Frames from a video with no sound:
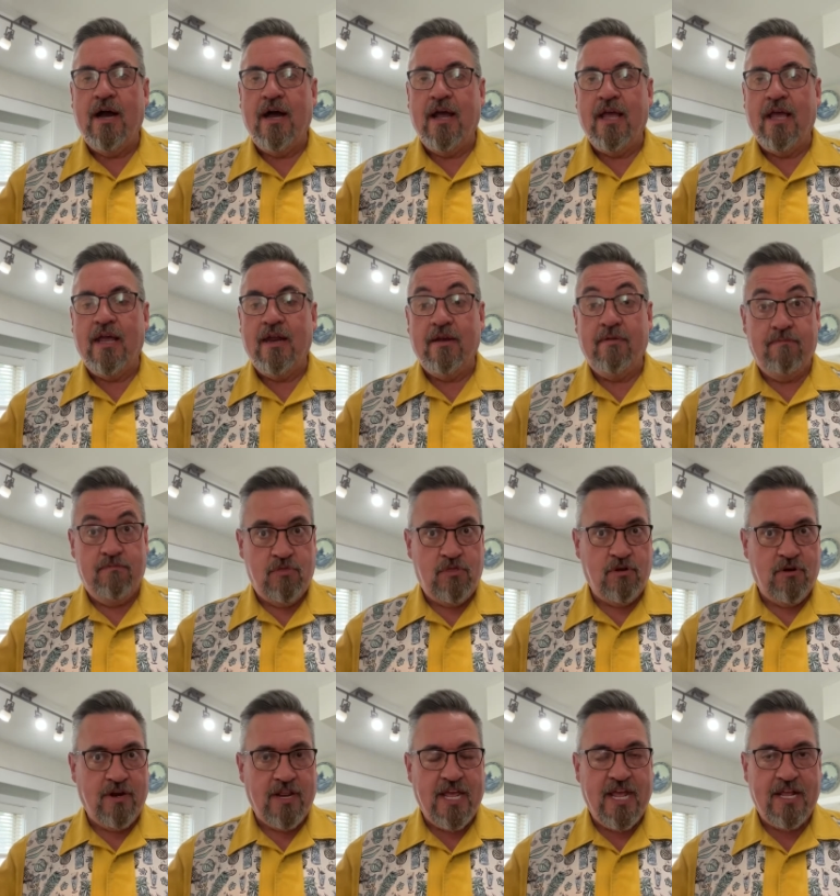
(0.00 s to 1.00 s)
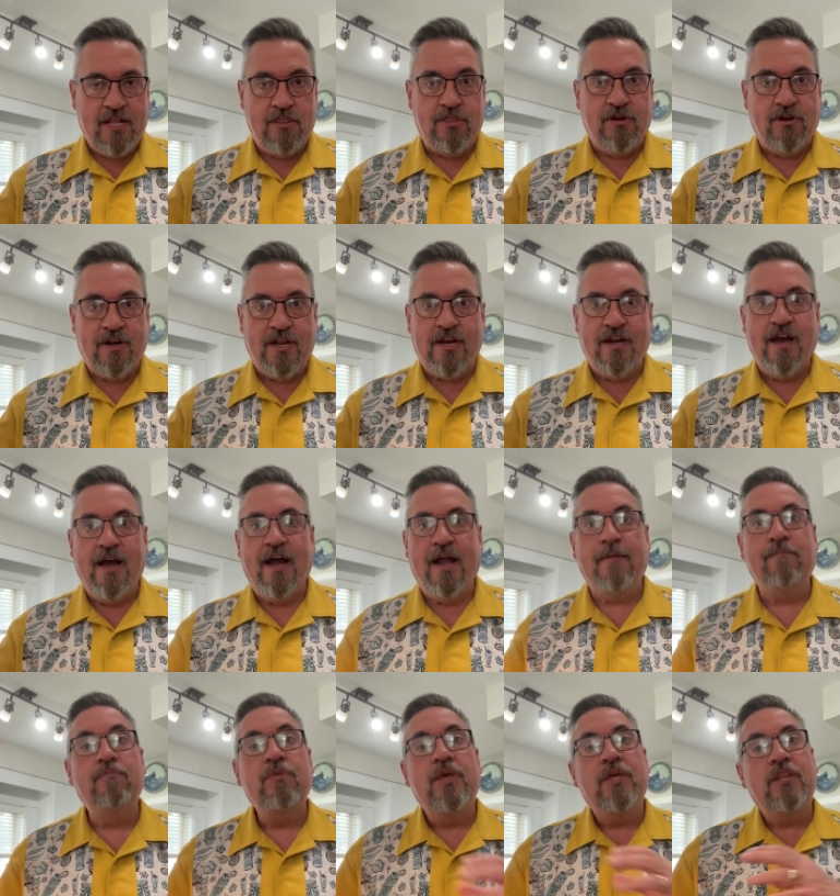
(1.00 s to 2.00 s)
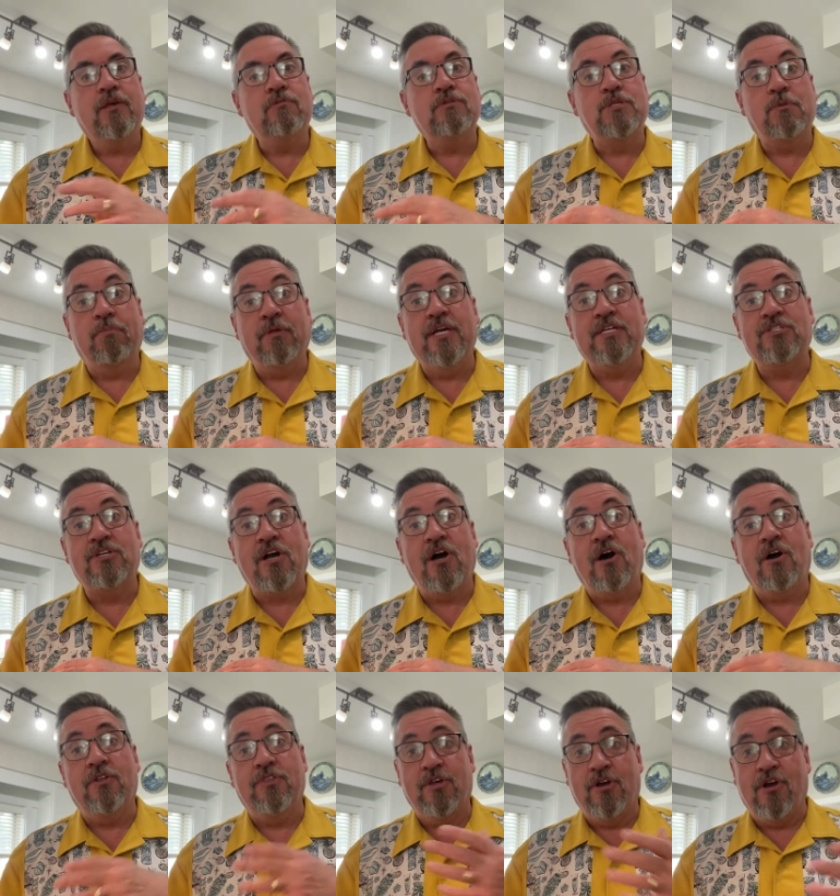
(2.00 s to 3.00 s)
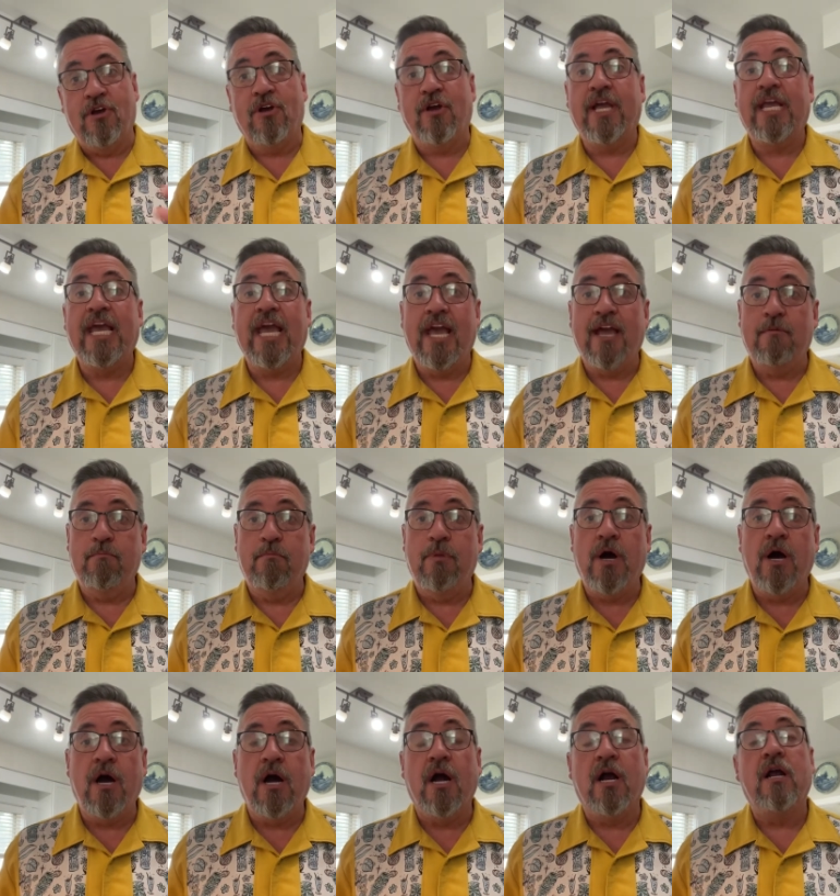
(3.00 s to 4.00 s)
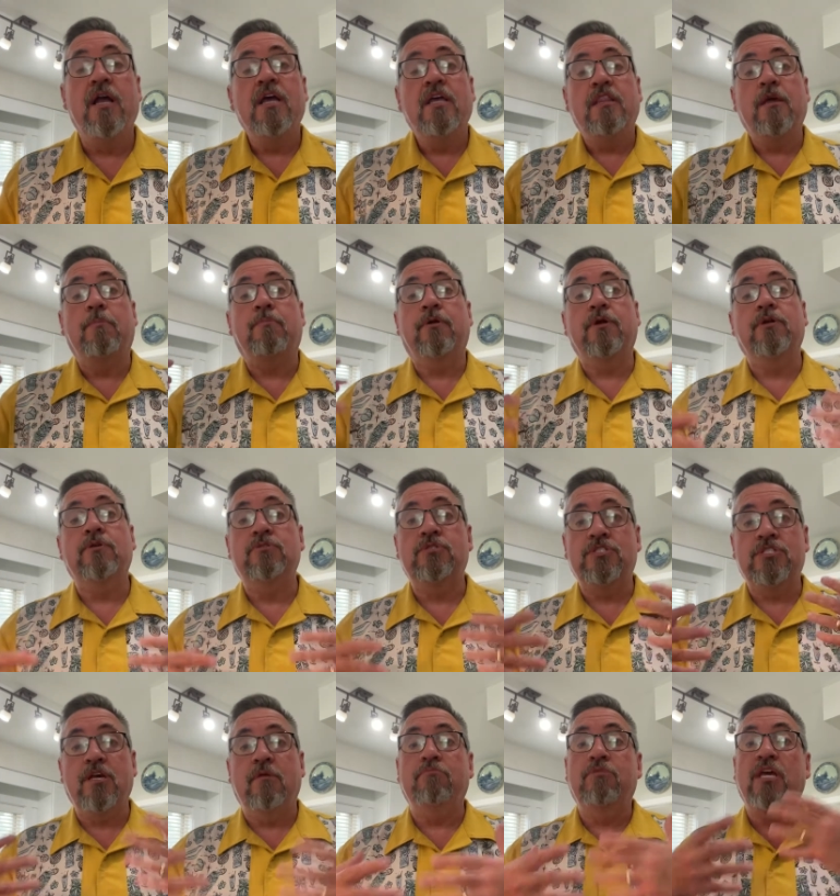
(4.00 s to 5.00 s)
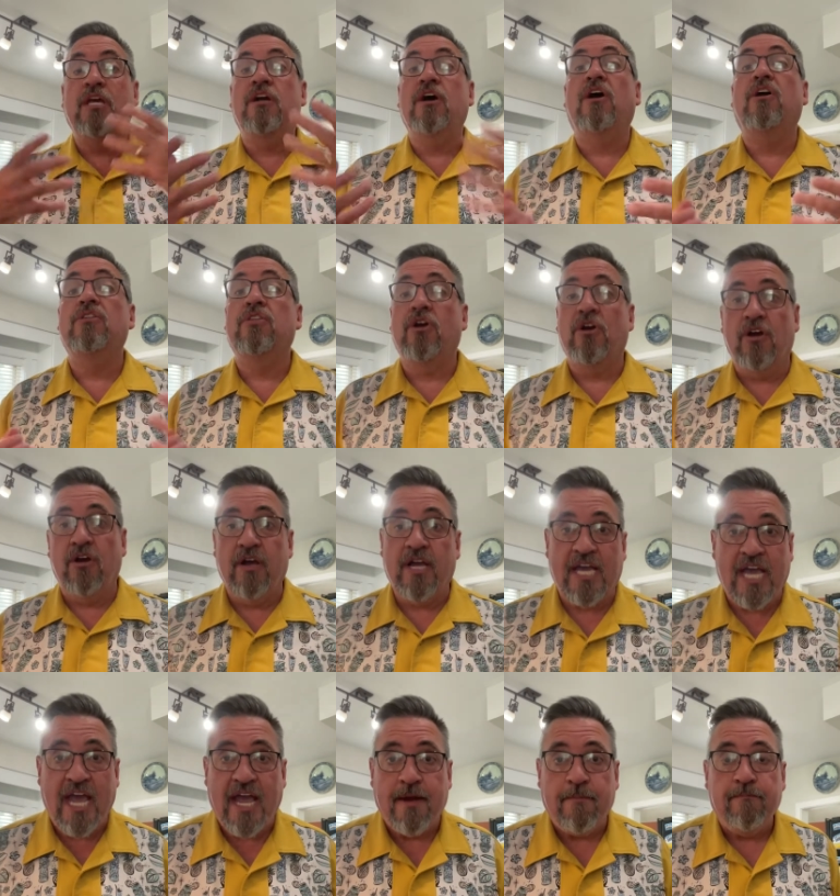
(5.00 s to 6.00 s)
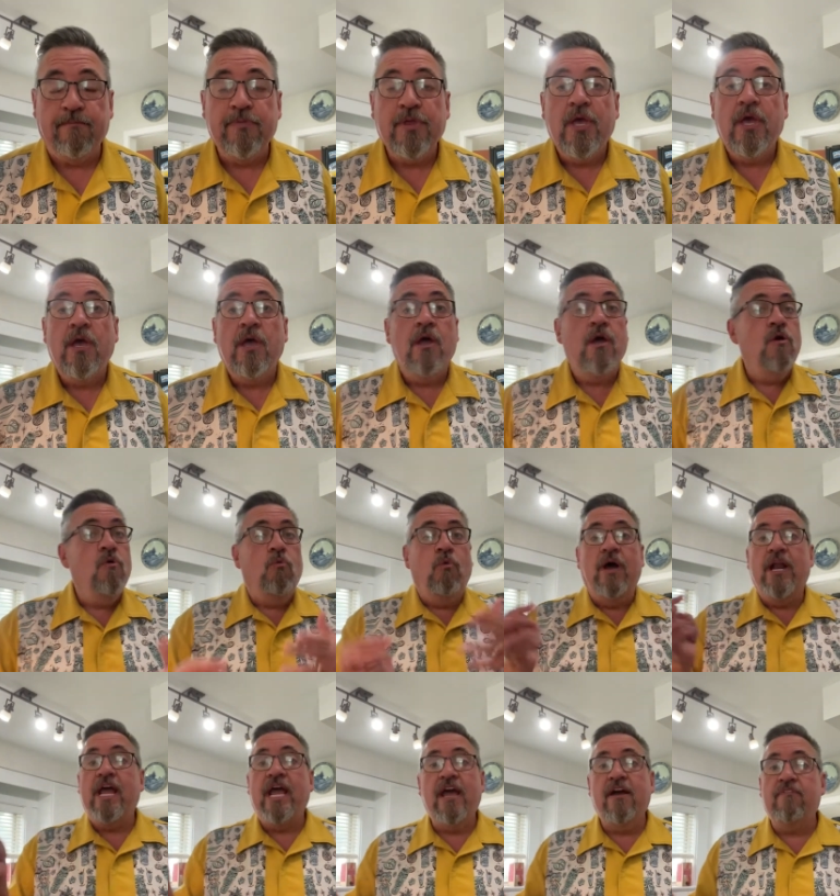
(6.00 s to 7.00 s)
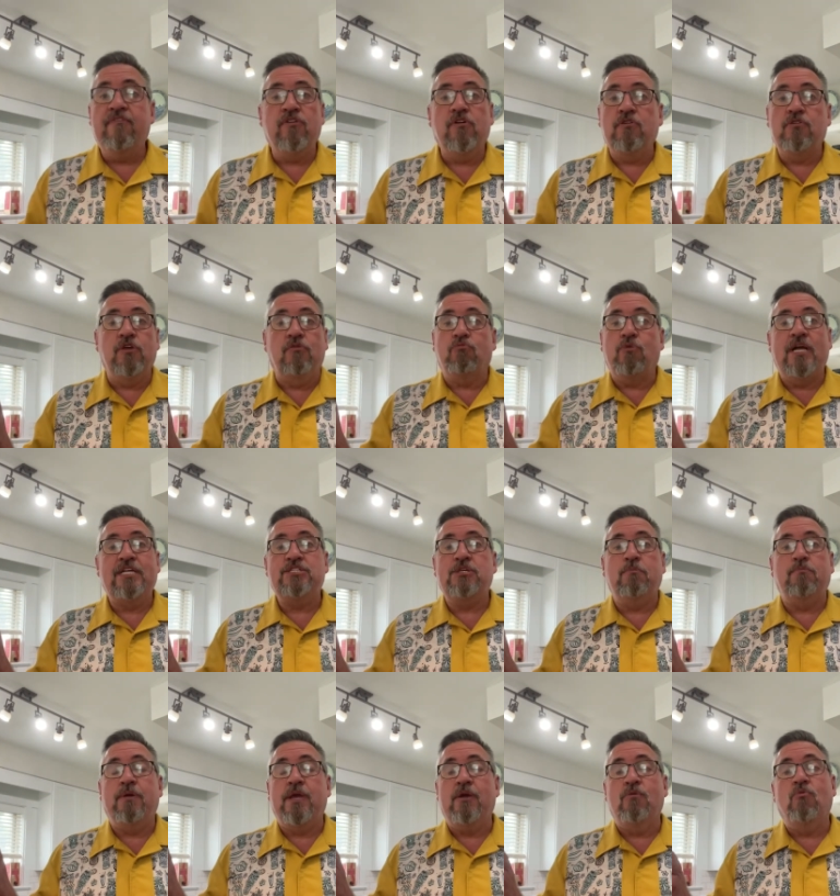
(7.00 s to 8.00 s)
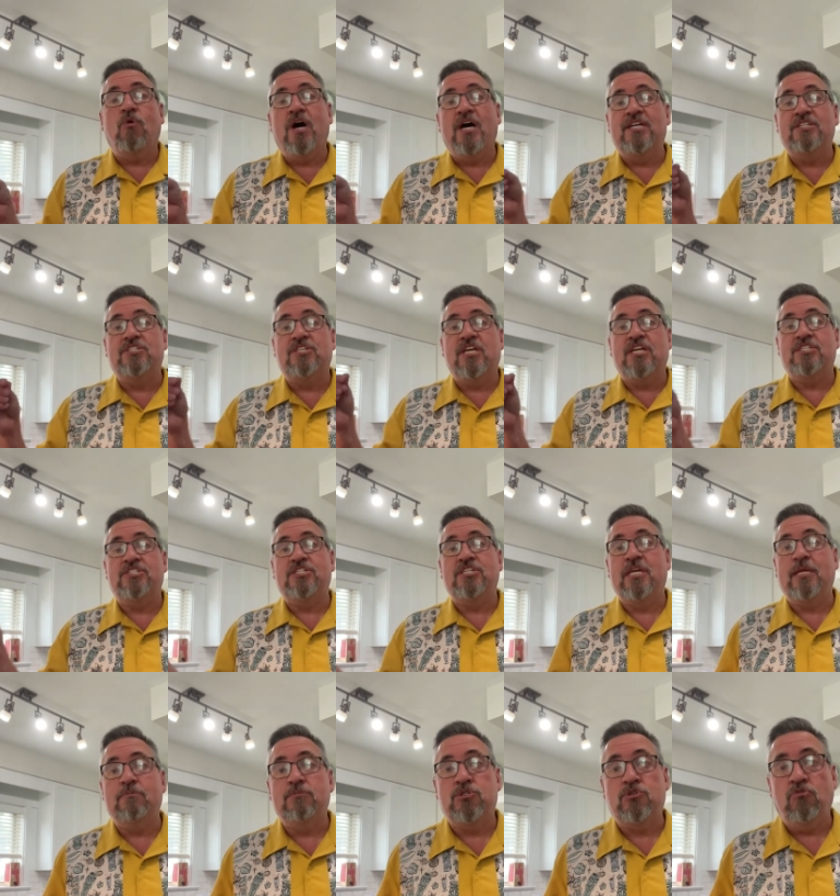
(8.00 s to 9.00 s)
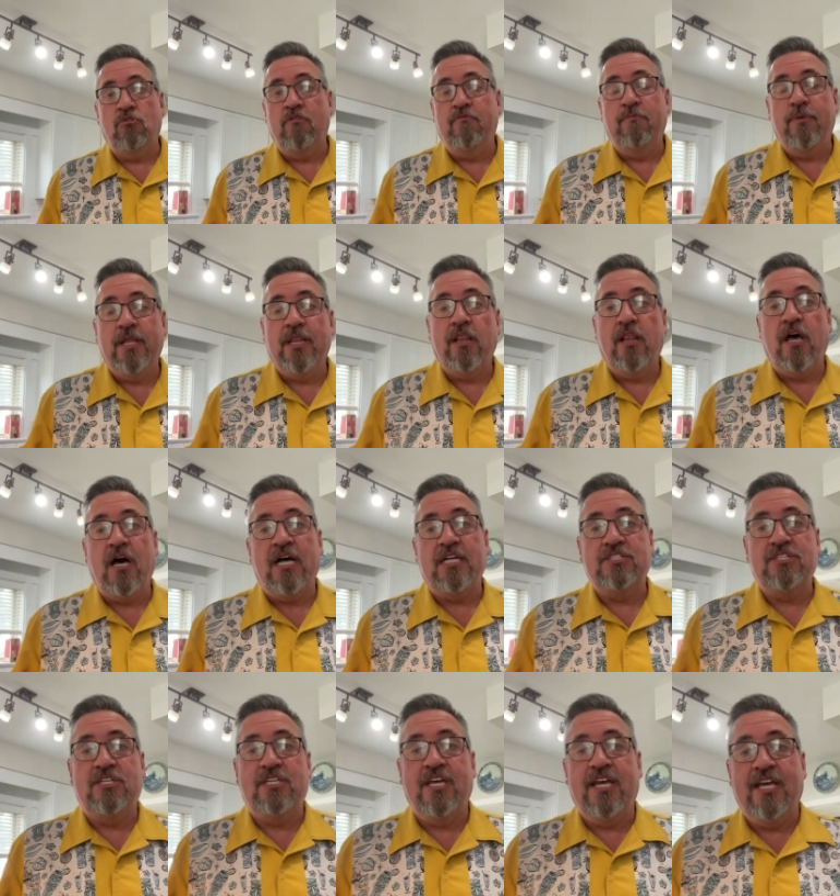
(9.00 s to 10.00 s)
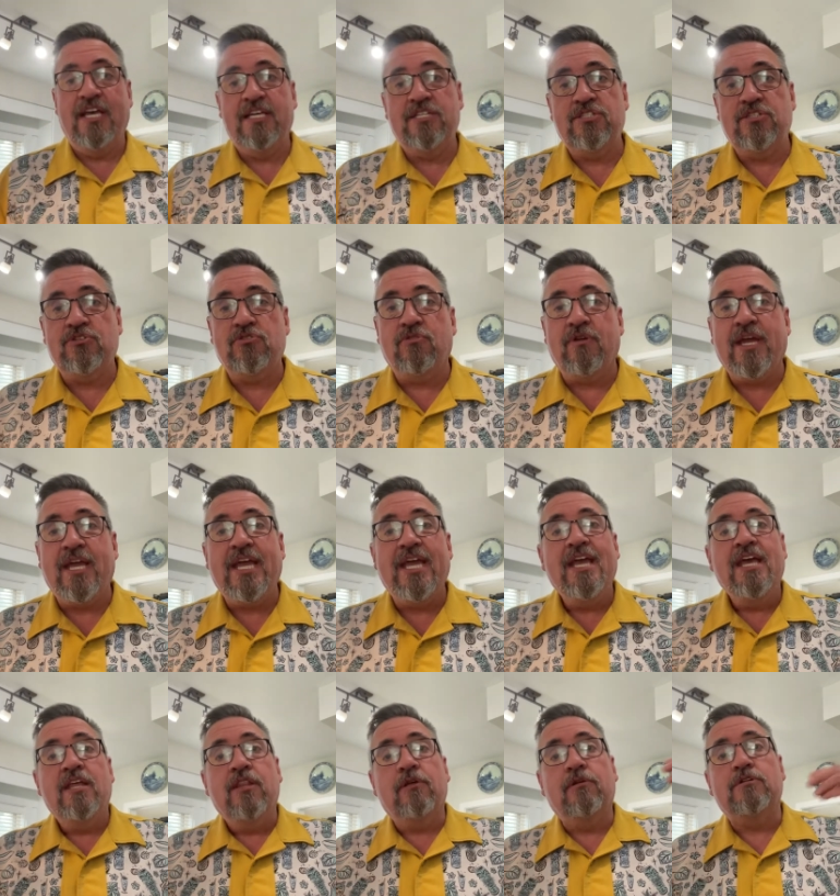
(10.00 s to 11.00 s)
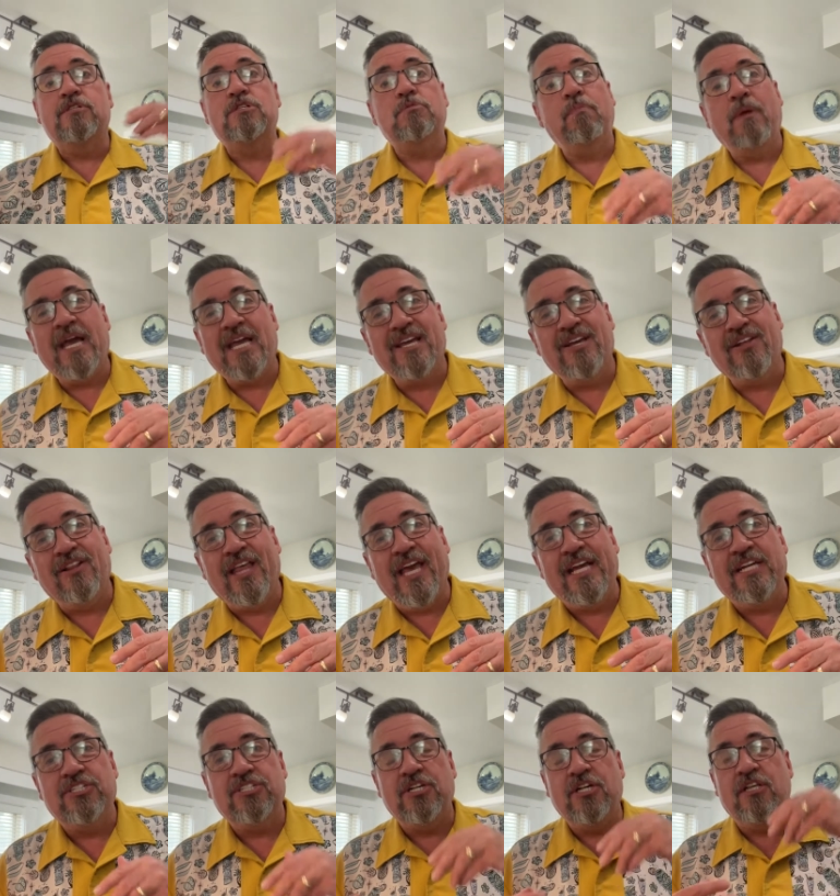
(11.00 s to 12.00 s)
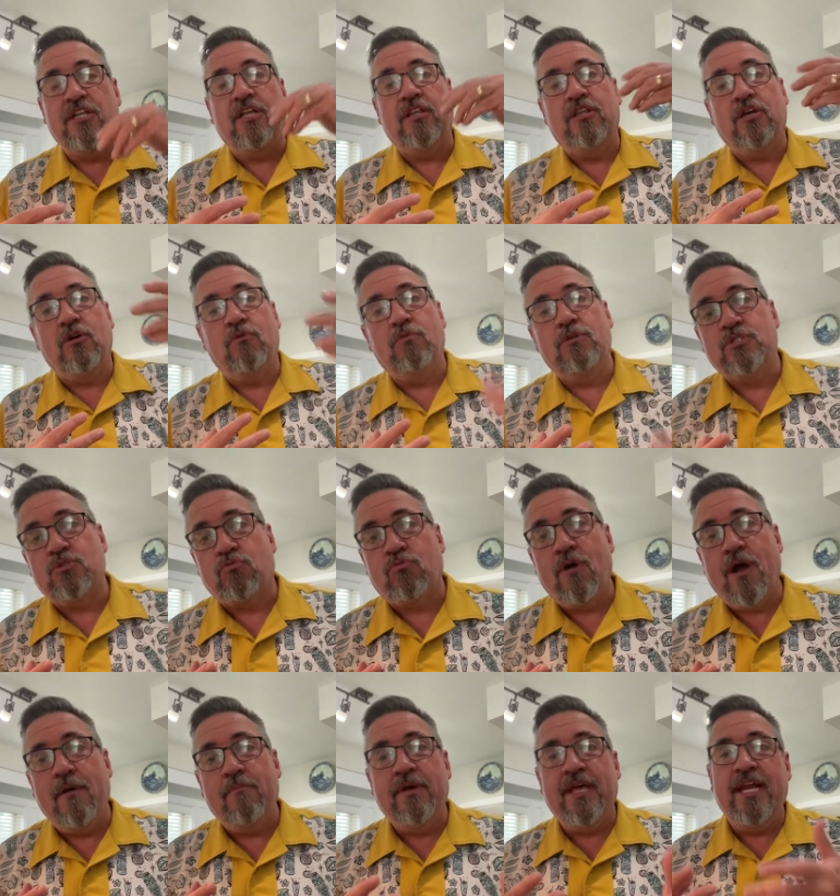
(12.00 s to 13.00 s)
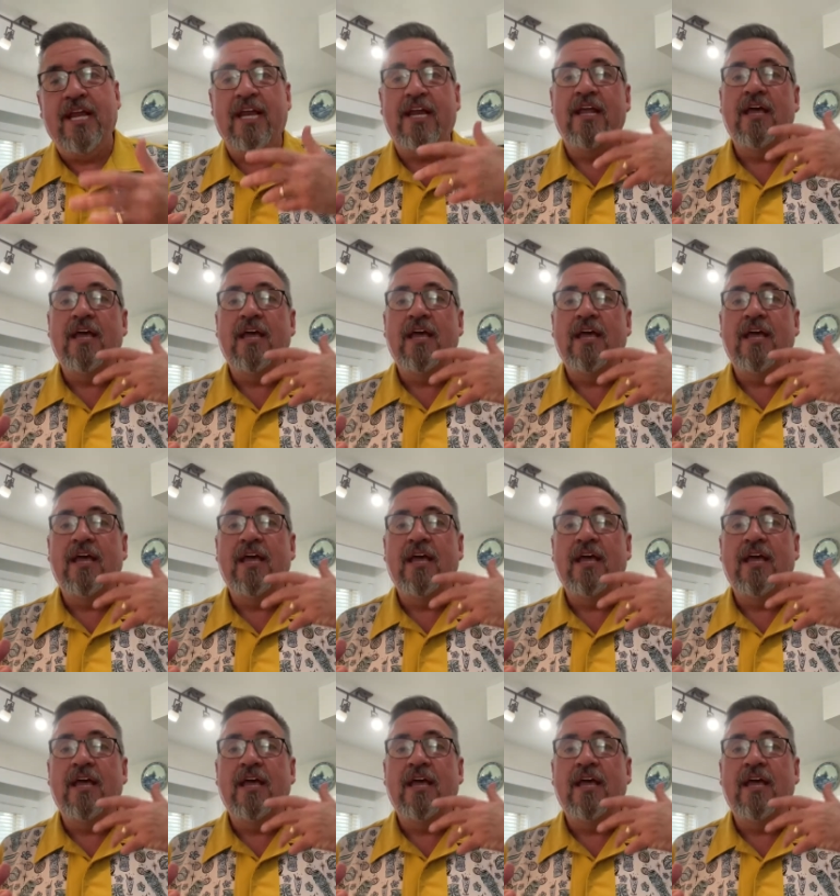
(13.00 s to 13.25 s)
in 38, 39, there was a place called the Hurricane Bar that produced something called the Hurricane. Whatever the recipe was, it seems to have been lost to history. There's speculation that there was rum in it,